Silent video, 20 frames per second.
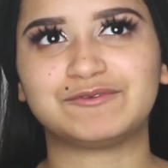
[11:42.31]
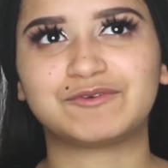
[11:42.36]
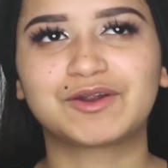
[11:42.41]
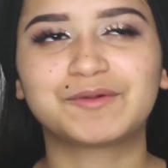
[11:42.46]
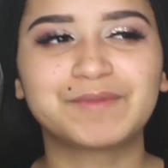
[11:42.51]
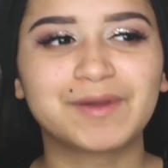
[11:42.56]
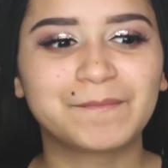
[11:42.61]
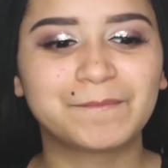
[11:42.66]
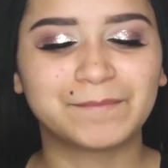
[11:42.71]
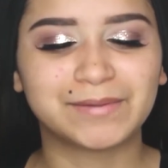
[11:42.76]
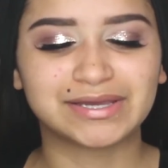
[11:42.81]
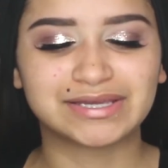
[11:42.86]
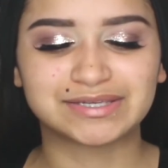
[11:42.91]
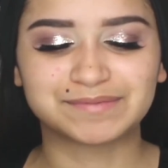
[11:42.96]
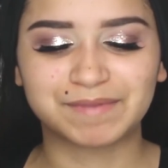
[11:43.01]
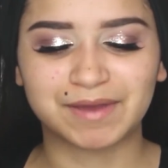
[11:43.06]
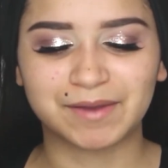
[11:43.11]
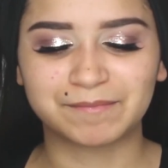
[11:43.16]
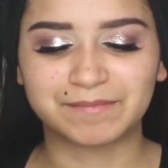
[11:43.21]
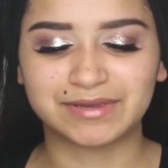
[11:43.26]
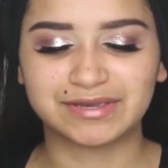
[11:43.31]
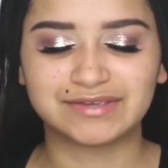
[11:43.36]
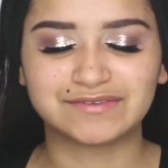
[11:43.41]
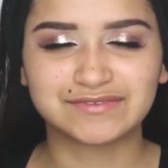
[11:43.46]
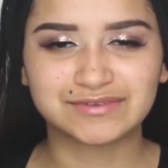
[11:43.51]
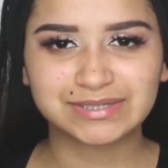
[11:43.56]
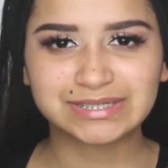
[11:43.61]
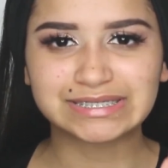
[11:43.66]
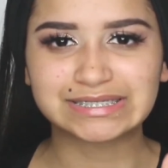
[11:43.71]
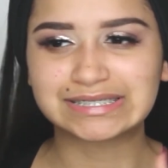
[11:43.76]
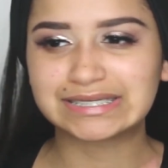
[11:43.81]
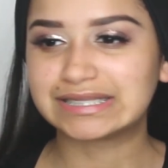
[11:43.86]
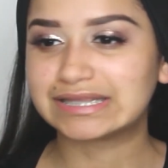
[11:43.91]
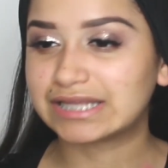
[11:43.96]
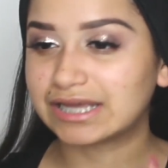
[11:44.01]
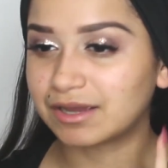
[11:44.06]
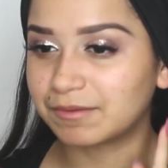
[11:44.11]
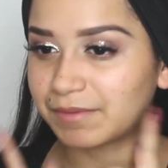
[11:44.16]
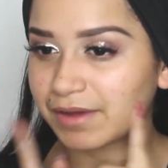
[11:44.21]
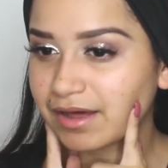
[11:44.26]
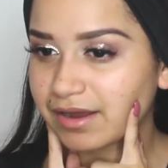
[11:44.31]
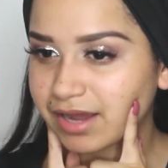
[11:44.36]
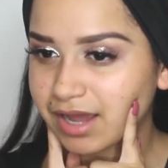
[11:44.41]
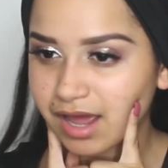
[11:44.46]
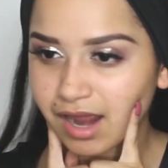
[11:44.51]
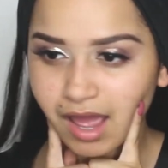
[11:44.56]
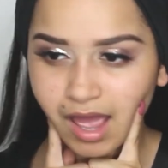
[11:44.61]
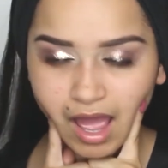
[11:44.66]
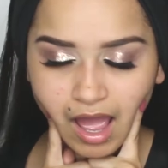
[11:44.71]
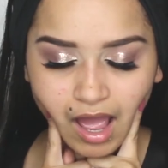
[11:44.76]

What are my biggest pet peeves? I'm gonna sit and think about it.